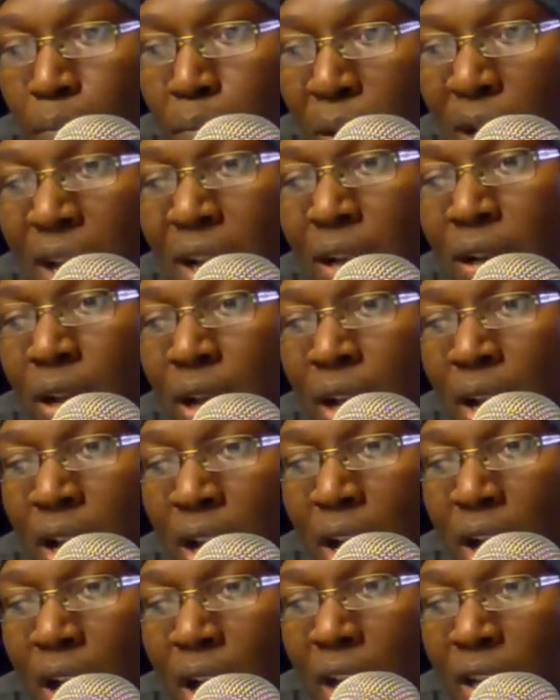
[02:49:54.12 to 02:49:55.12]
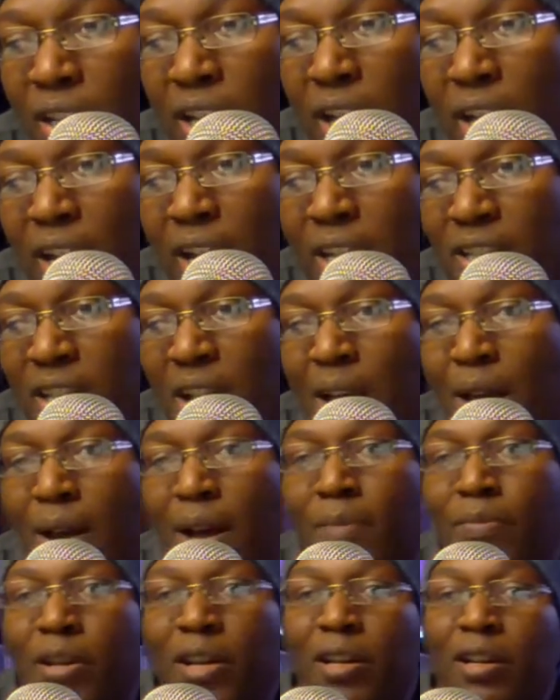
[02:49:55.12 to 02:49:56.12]
But uh, yeah, guys,
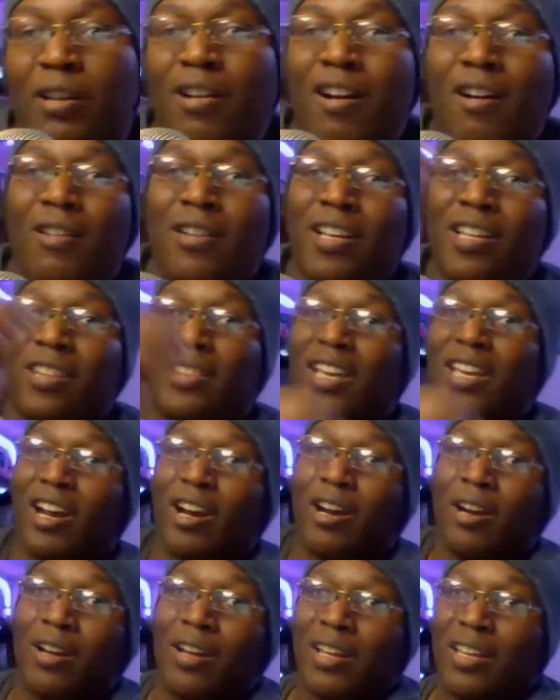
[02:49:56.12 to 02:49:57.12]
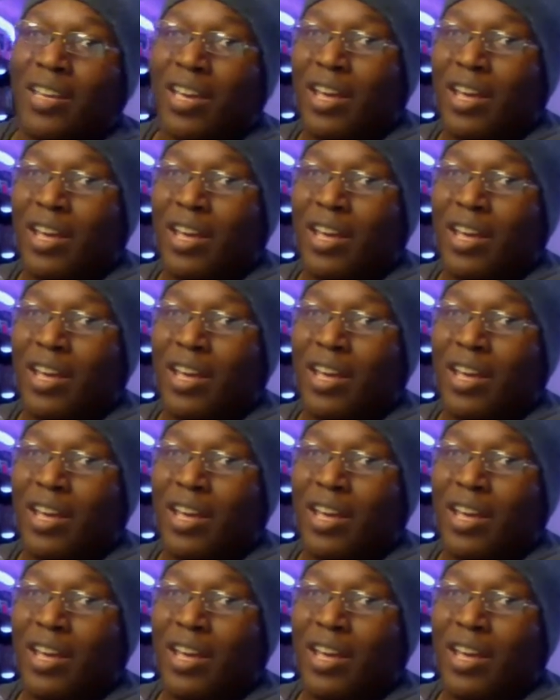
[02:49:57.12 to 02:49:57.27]
I, am gonna call it there.